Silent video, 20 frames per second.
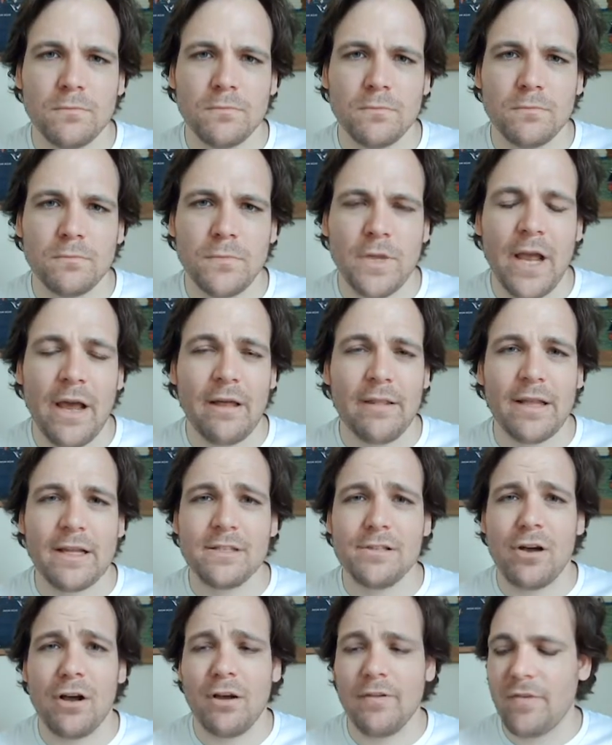Yeah, that's
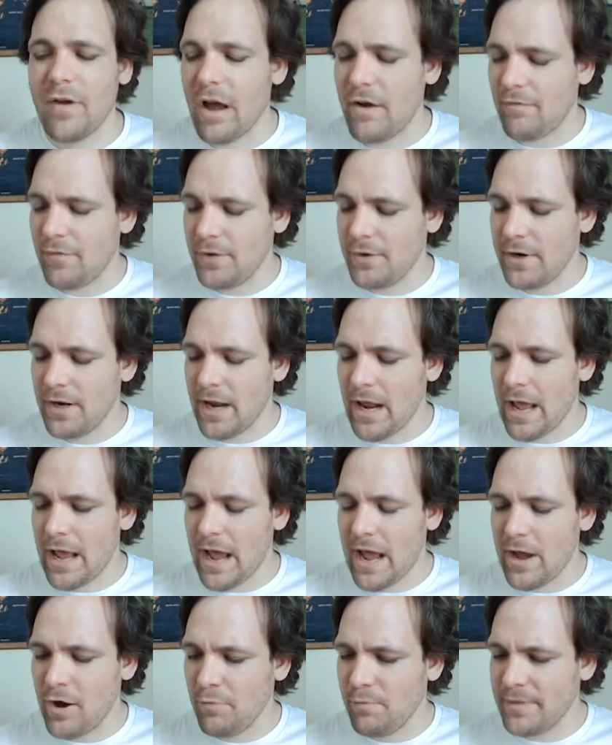all I've got for you today.
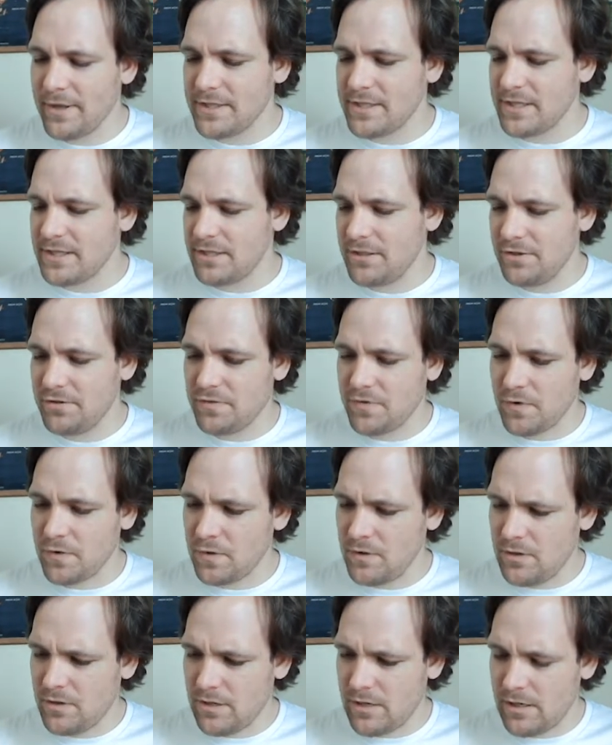I hope this is
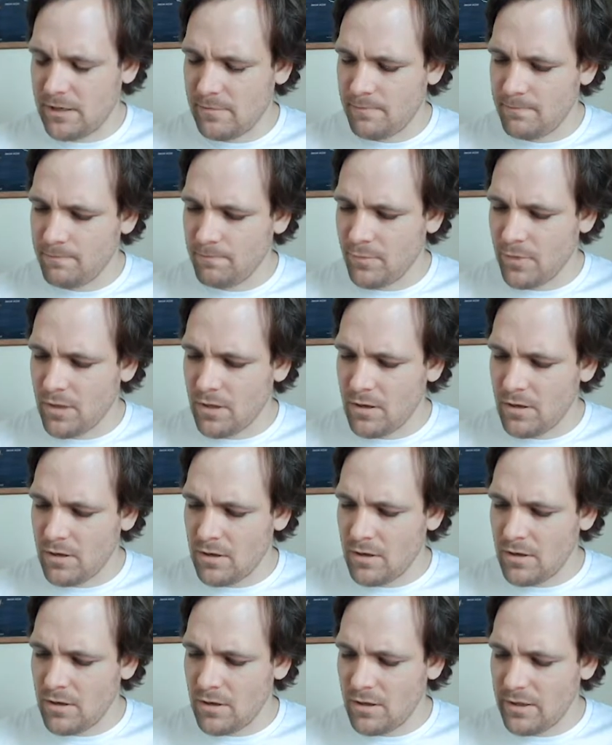useful.
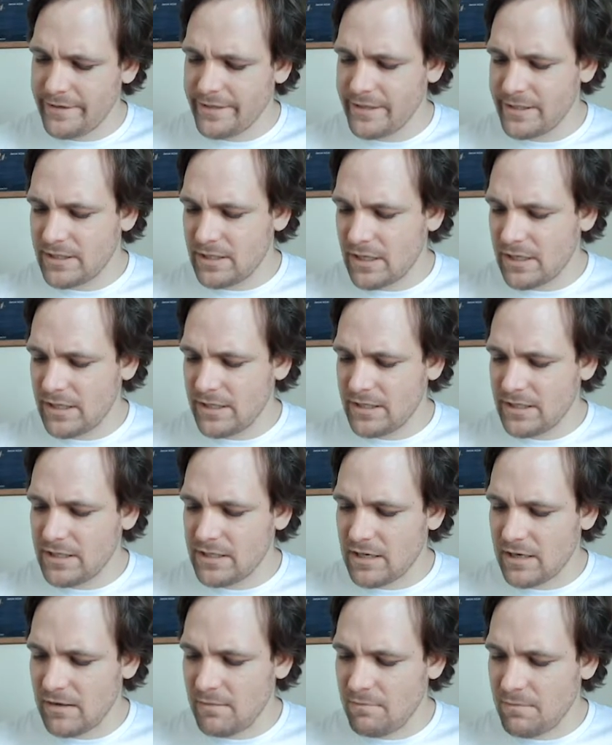This is
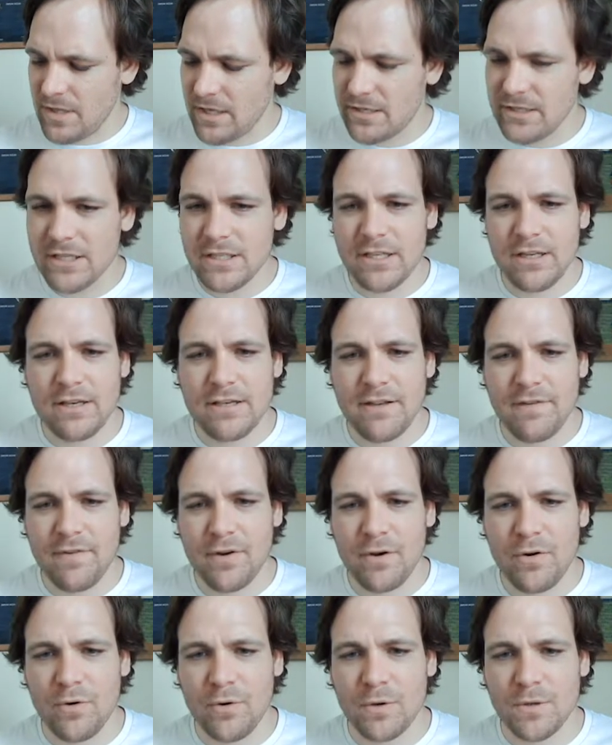a
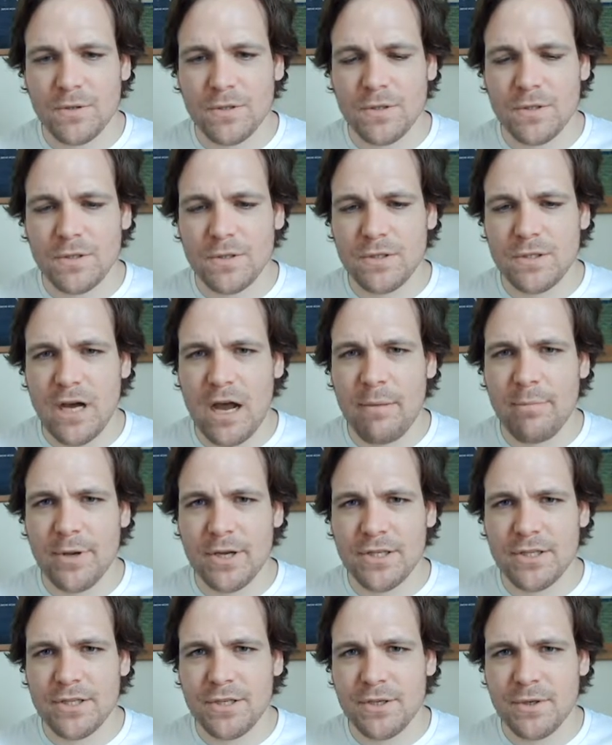difficult
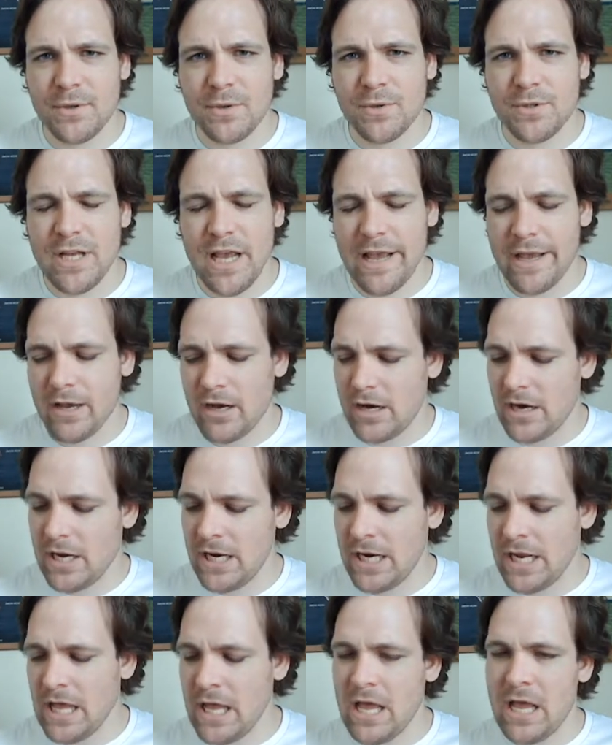topic to take
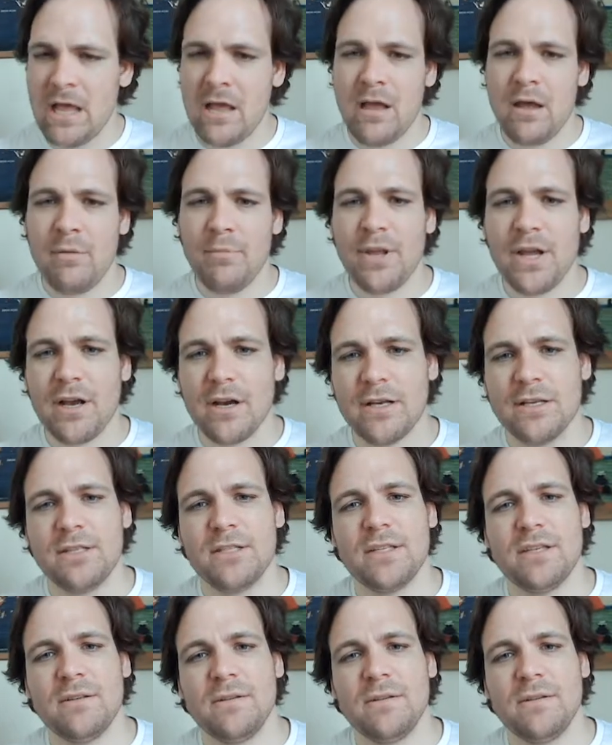on, because